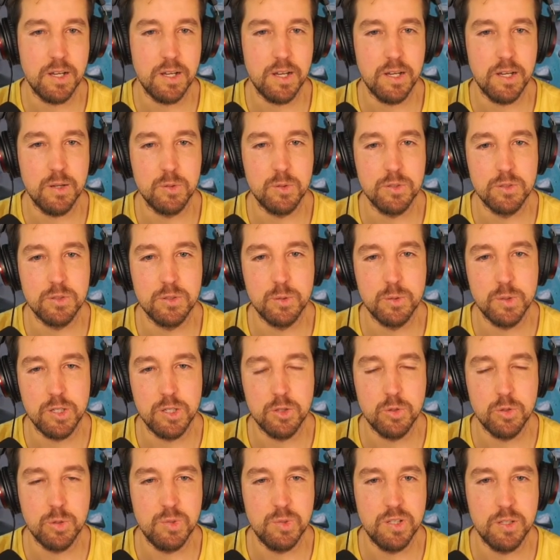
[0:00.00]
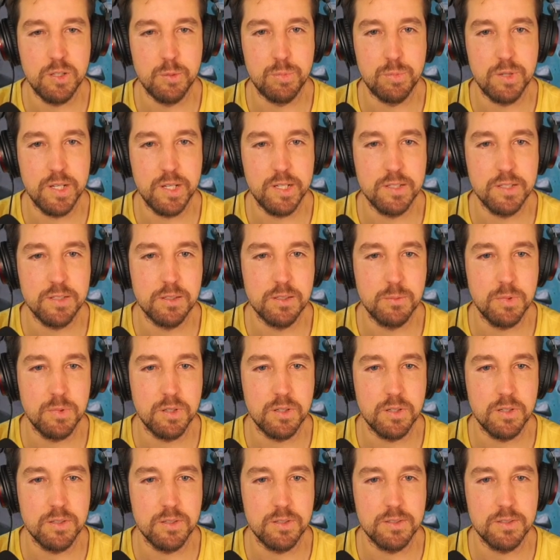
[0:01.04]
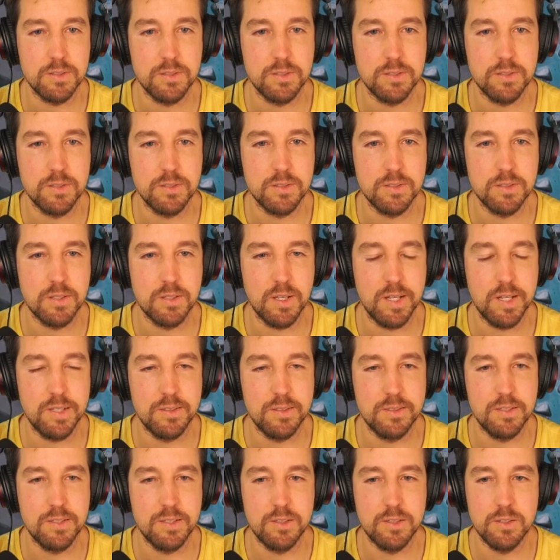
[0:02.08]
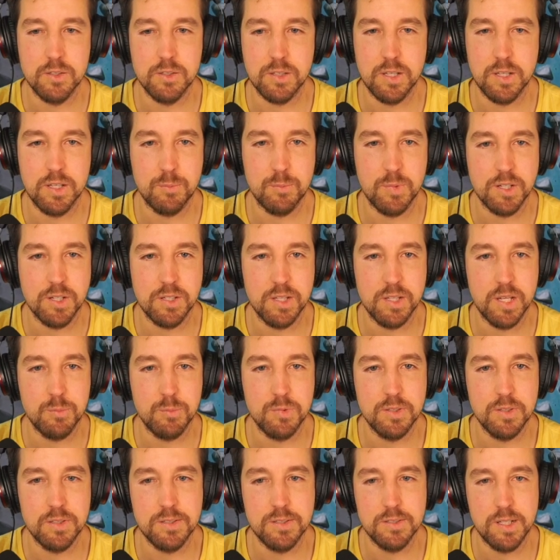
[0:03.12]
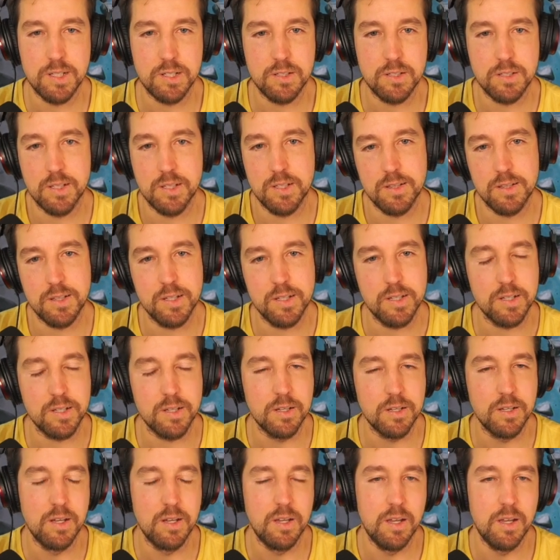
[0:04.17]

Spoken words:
I was doing 2-minute breaks because I did not have much time on this session, and like